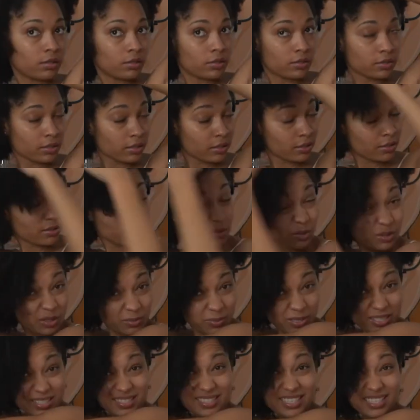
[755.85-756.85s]
See, it's all
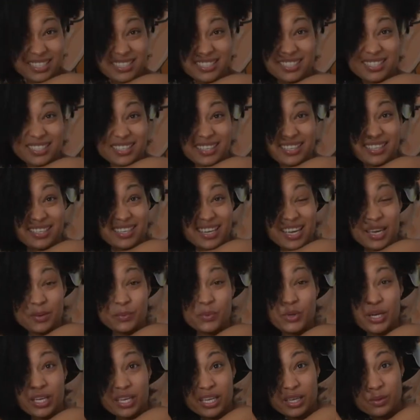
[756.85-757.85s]
about sectioning and
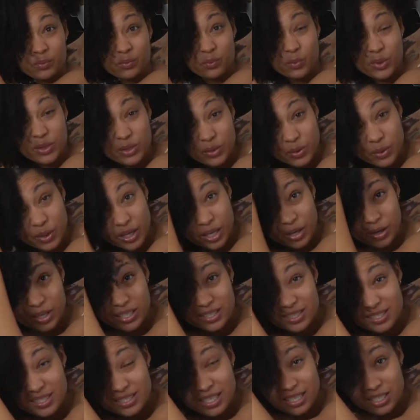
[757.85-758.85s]
working with your hair
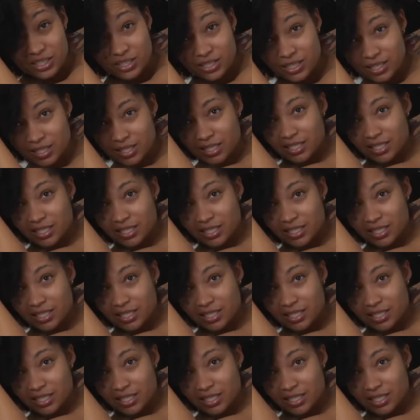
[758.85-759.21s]
in sections.